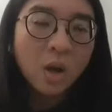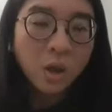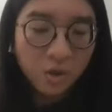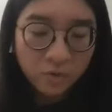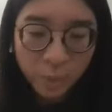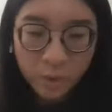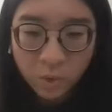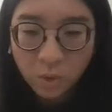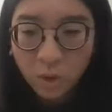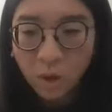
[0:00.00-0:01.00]
A lot of
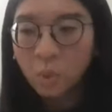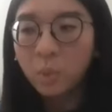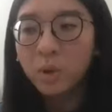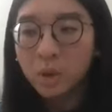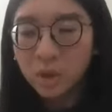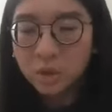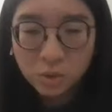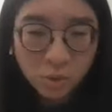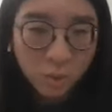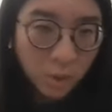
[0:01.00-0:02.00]
people are willing
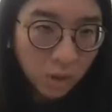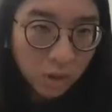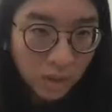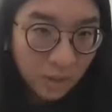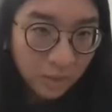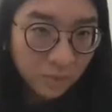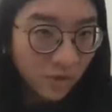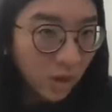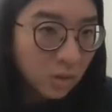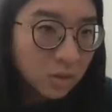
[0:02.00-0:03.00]
to do a
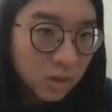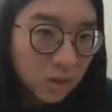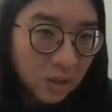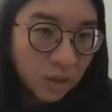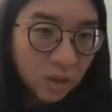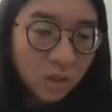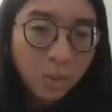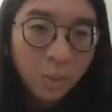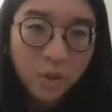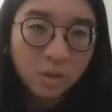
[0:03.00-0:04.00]
part-time faculty,
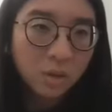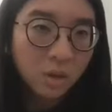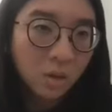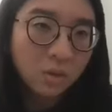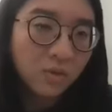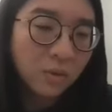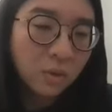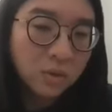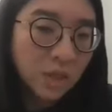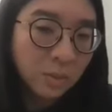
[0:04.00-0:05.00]
but not the
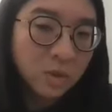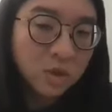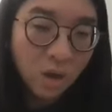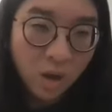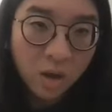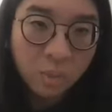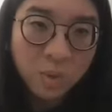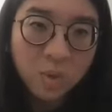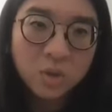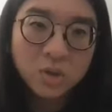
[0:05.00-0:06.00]
full-time
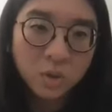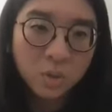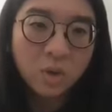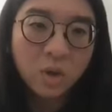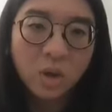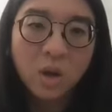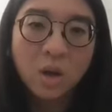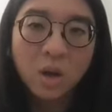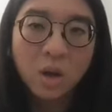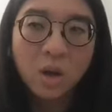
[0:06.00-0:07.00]
job. So
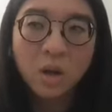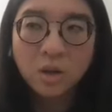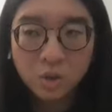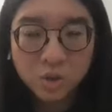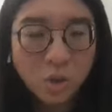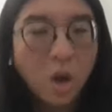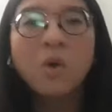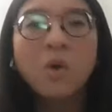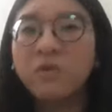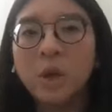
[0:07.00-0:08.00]
there's
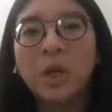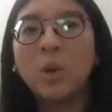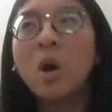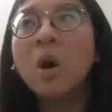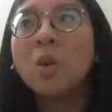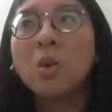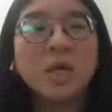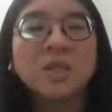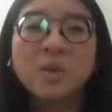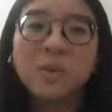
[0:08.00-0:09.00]
always
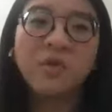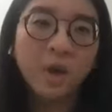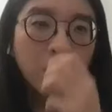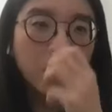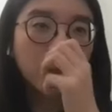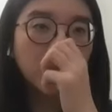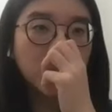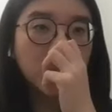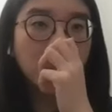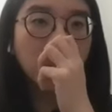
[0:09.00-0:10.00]
some
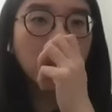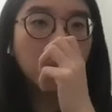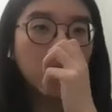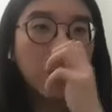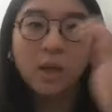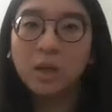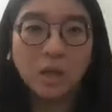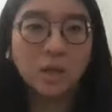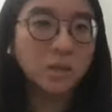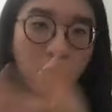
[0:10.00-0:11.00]
availability like
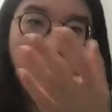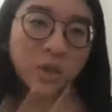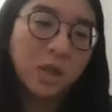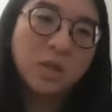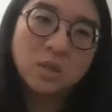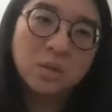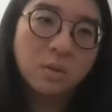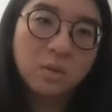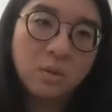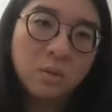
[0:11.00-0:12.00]
in some place
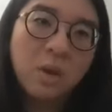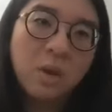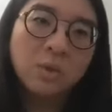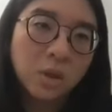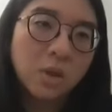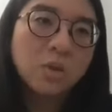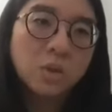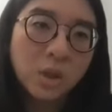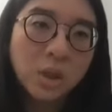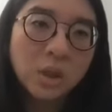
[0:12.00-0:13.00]
around the
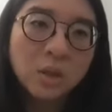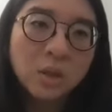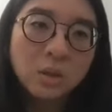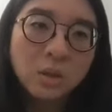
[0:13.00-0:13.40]
country.